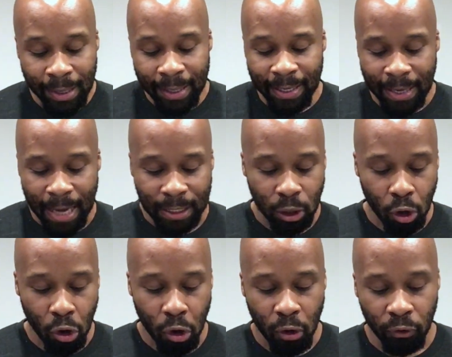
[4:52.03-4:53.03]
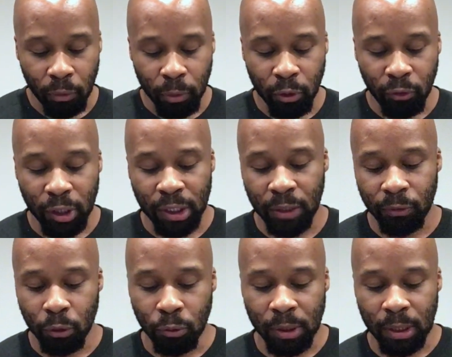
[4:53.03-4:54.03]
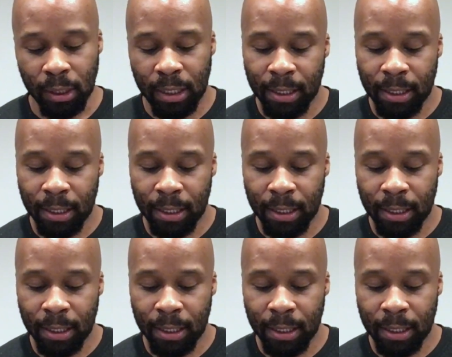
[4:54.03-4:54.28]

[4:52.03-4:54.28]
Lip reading: Elijah Hall from University of Houston,